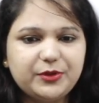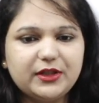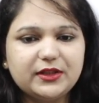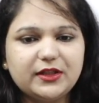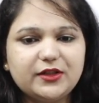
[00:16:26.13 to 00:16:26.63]

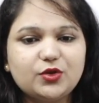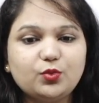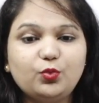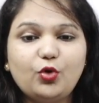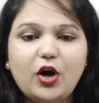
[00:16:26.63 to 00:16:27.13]
citizens
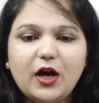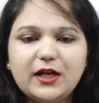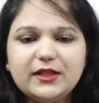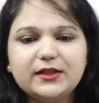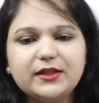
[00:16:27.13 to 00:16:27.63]

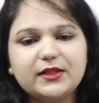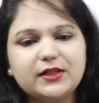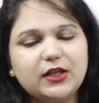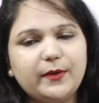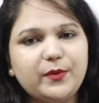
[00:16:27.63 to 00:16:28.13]
was
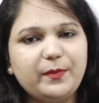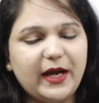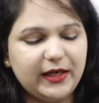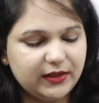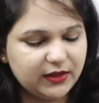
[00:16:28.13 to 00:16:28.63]
disturbed
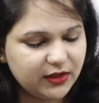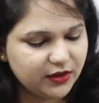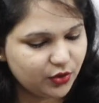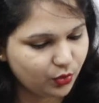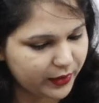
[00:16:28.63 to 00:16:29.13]
by the
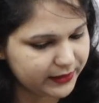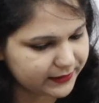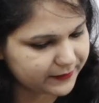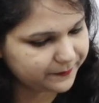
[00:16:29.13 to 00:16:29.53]
noise.